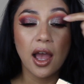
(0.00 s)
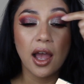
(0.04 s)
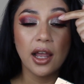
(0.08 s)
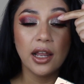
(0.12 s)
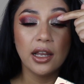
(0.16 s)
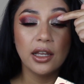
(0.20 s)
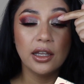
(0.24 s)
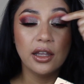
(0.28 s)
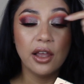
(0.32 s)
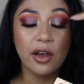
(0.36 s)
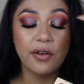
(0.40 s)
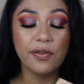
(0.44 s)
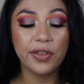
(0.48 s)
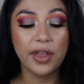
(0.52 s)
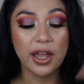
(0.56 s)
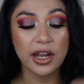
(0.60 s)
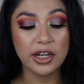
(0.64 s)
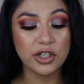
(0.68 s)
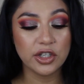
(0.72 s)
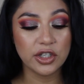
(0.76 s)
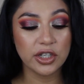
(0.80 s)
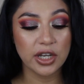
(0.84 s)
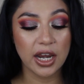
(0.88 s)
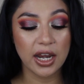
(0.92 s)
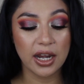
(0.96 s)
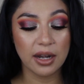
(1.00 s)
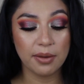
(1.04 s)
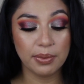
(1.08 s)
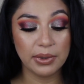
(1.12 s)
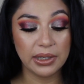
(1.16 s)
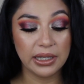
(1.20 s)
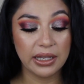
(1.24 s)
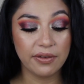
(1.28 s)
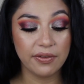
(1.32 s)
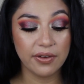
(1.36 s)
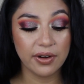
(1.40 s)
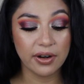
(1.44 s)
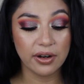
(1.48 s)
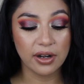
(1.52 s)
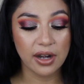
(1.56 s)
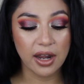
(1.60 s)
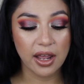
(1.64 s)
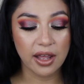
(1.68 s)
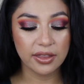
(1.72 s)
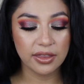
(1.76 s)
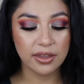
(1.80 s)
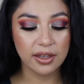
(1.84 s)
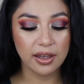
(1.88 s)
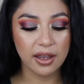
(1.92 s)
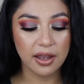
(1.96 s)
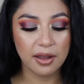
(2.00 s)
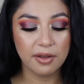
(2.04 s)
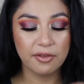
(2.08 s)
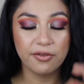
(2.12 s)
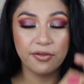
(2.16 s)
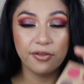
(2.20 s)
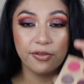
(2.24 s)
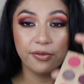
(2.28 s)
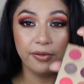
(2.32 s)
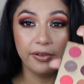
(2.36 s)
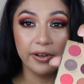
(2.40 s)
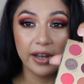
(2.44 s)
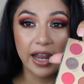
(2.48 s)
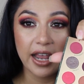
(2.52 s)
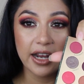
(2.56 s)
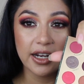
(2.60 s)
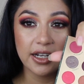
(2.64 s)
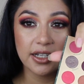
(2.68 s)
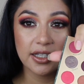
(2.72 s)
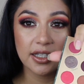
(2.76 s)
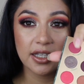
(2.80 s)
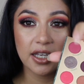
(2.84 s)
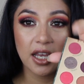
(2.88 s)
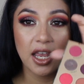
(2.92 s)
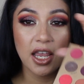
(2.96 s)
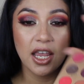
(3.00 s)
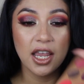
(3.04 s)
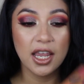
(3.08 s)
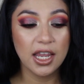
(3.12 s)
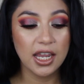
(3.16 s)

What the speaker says: I love that shade, believe it or not, the Flex.